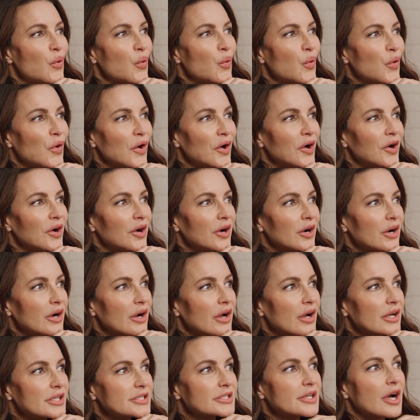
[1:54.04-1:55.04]
or
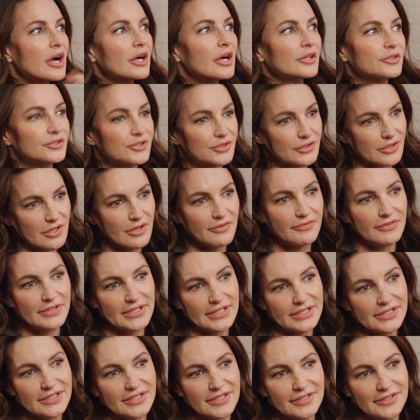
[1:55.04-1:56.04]
a doctor's
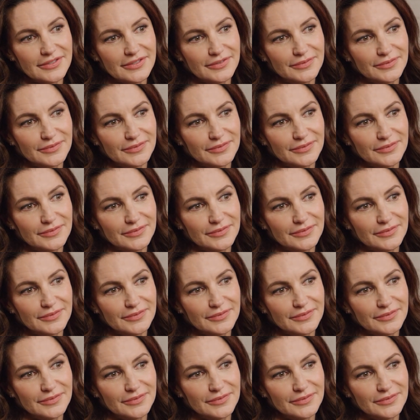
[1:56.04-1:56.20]
office.